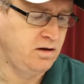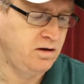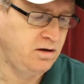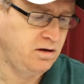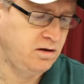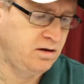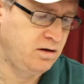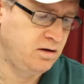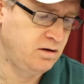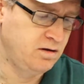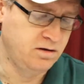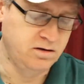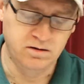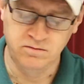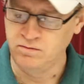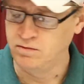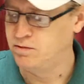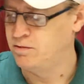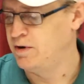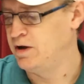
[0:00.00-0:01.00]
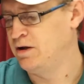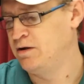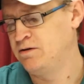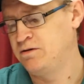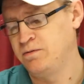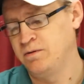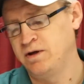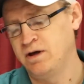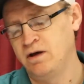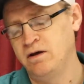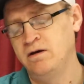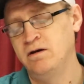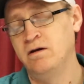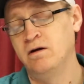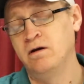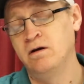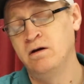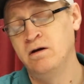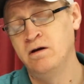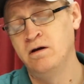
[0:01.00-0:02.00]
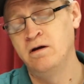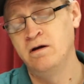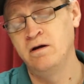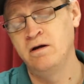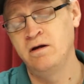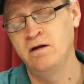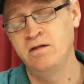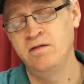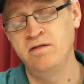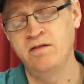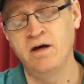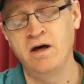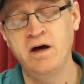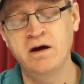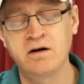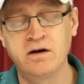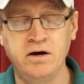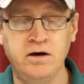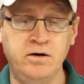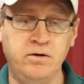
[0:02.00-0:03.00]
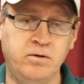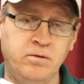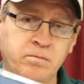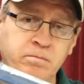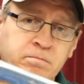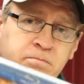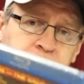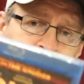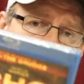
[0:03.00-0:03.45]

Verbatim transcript: And what else we got here? The Echo.